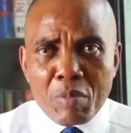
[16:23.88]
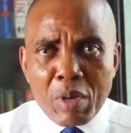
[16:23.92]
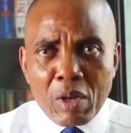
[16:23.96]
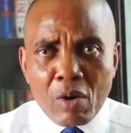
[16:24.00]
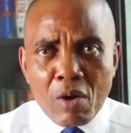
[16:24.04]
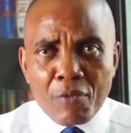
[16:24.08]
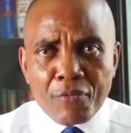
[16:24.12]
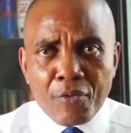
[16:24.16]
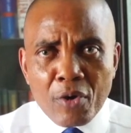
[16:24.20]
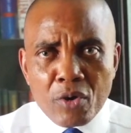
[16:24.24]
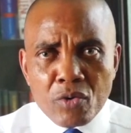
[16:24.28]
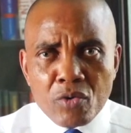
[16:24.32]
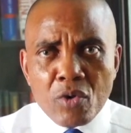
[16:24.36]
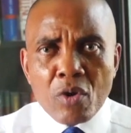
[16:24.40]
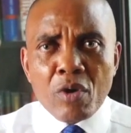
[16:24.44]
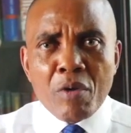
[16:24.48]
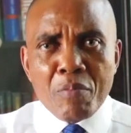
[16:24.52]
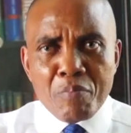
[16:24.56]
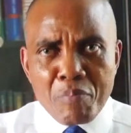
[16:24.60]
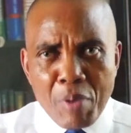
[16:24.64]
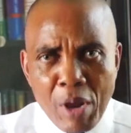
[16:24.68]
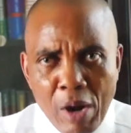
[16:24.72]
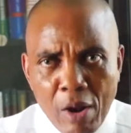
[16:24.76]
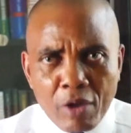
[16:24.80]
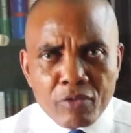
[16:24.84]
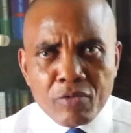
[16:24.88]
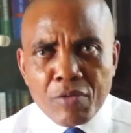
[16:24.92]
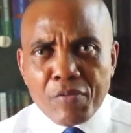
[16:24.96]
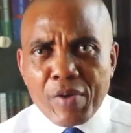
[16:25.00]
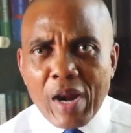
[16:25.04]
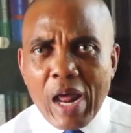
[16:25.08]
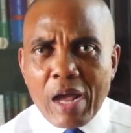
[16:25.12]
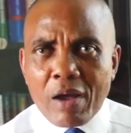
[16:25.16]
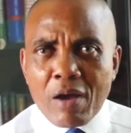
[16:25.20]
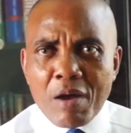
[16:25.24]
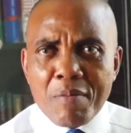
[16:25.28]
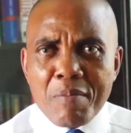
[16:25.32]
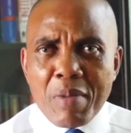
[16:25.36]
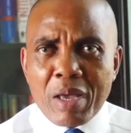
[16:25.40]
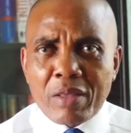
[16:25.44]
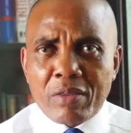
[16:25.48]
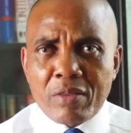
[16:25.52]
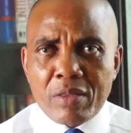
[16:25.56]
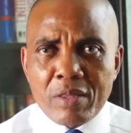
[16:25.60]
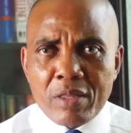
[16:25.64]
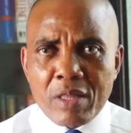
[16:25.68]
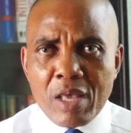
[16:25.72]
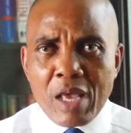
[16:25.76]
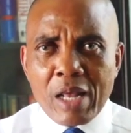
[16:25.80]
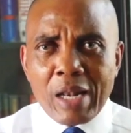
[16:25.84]
of Ondo belongs to federal
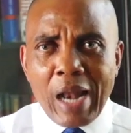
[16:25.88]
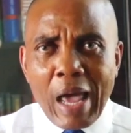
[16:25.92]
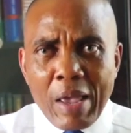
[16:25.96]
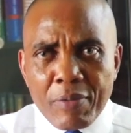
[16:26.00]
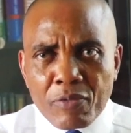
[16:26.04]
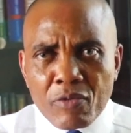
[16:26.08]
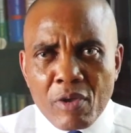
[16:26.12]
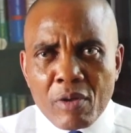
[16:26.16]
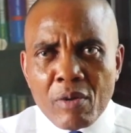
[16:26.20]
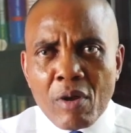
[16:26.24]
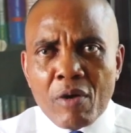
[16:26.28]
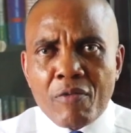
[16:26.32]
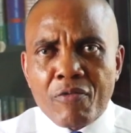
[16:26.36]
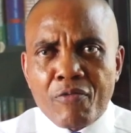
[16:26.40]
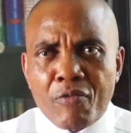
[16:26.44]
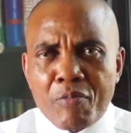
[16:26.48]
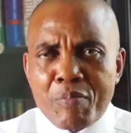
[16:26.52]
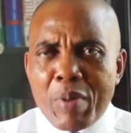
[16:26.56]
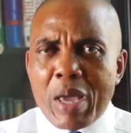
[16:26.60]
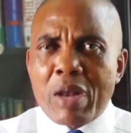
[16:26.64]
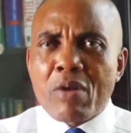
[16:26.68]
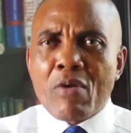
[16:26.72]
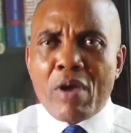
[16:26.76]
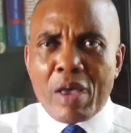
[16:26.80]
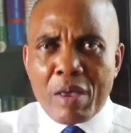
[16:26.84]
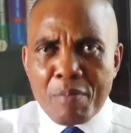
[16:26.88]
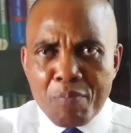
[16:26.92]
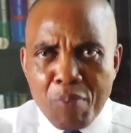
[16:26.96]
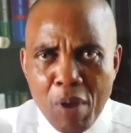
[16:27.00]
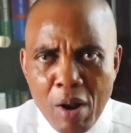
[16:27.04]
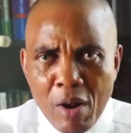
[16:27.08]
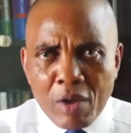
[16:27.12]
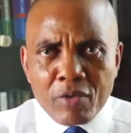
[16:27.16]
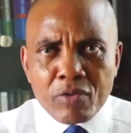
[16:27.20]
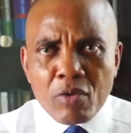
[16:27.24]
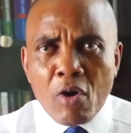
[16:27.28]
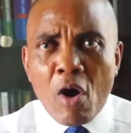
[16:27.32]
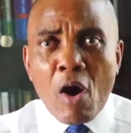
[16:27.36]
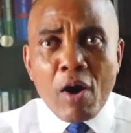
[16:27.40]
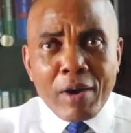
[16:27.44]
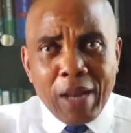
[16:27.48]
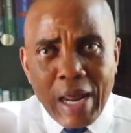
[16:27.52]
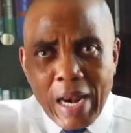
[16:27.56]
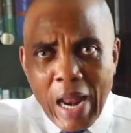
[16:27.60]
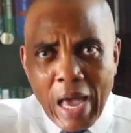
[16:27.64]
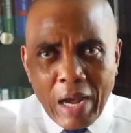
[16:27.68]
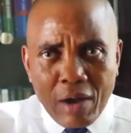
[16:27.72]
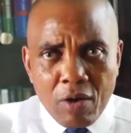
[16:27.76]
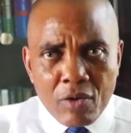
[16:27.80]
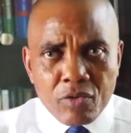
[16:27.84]
government. The limestone of Benue belongs under
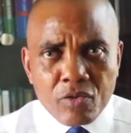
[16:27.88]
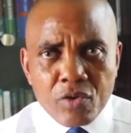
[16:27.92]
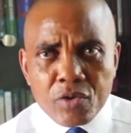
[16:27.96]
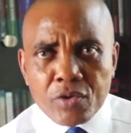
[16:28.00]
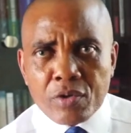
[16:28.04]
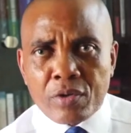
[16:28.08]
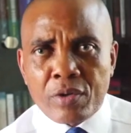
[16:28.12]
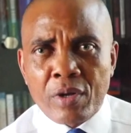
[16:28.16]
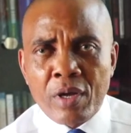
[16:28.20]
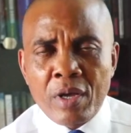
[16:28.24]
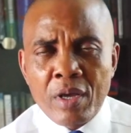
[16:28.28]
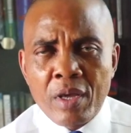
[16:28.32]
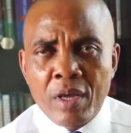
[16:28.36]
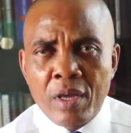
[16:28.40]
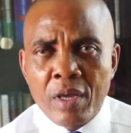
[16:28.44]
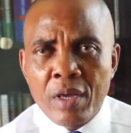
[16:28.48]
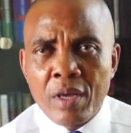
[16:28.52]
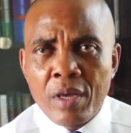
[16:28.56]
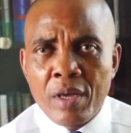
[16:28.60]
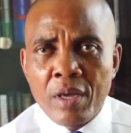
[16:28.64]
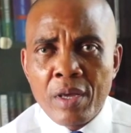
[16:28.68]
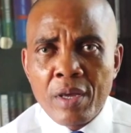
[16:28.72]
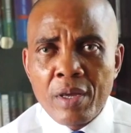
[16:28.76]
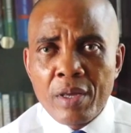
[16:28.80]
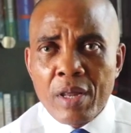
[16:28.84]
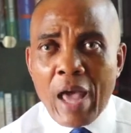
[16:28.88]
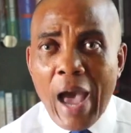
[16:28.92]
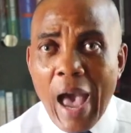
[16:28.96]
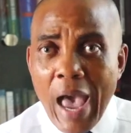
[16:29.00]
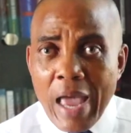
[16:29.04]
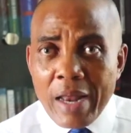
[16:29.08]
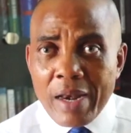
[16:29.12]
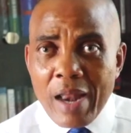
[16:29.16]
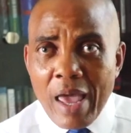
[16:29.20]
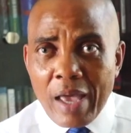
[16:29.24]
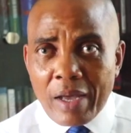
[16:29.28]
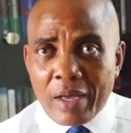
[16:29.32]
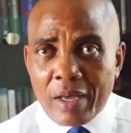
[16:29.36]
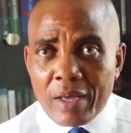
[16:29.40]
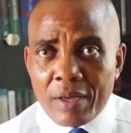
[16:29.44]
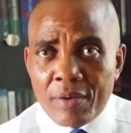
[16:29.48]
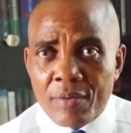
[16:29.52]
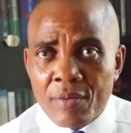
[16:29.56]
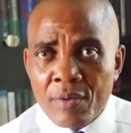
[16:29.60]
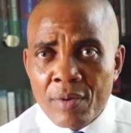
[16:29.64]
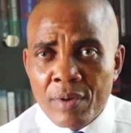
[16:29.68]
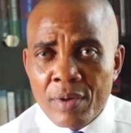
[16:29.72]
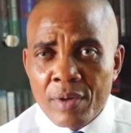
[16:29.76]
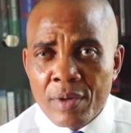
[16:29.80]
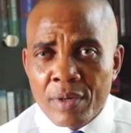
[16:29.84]
that constitution. INEC,
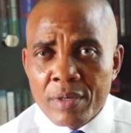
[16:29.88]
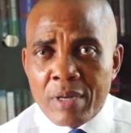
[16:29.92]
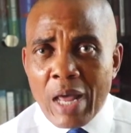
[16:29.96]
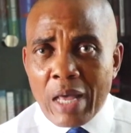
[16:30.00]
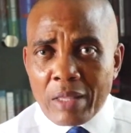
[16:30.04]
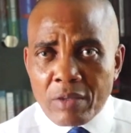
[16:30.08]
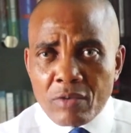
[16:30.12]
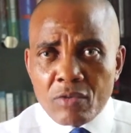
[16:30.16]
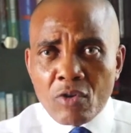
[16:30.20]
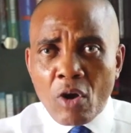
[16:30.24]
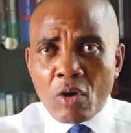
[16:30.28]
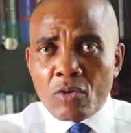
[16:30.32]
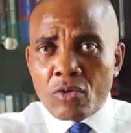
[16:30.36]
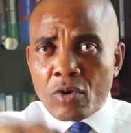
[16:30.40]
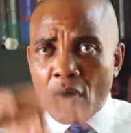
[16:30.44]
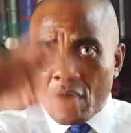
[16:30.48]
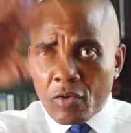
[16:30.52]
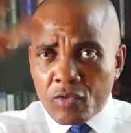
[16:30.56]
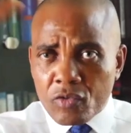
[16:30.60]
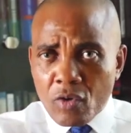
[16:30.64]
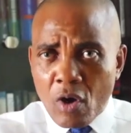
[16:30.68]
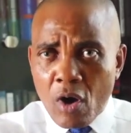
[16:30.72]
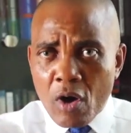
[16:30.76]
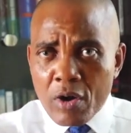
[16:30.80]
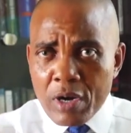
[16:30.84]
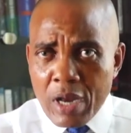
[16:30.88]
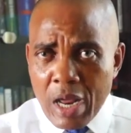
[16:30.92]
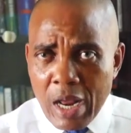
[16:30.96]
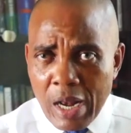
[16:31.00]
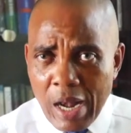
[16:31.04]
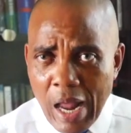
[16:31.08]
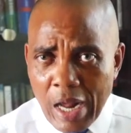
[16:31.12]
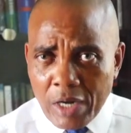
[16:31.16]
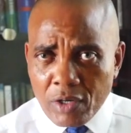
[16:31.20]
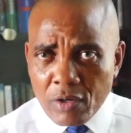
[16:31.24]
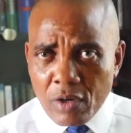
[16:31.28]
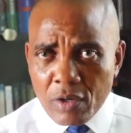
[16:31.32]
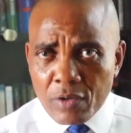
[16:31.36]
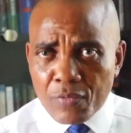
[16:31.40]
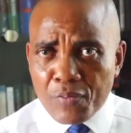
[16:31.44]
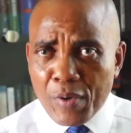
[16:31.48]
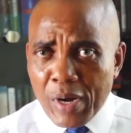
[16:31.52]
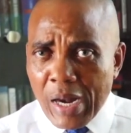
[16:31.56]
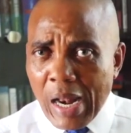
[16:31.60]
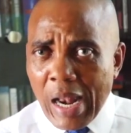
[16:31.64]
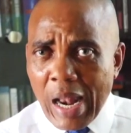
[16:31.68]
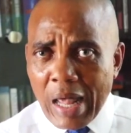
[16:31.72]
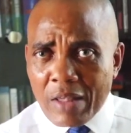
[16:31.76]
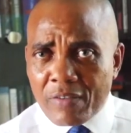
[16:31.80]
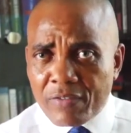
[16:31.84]
that conducts all the elections,
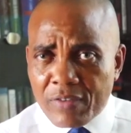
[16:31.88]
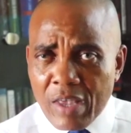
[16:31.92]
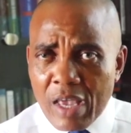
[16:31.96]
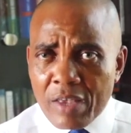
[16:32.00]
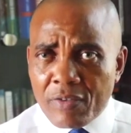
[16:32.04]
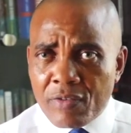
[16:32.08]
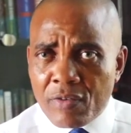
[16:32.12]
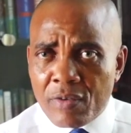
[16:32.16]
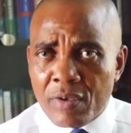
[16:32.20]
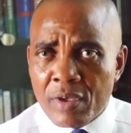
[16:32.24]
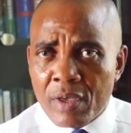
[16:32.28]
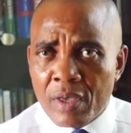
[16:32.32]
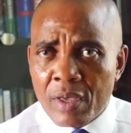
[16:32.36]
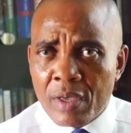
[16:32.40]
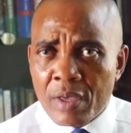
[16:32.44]
federal and state,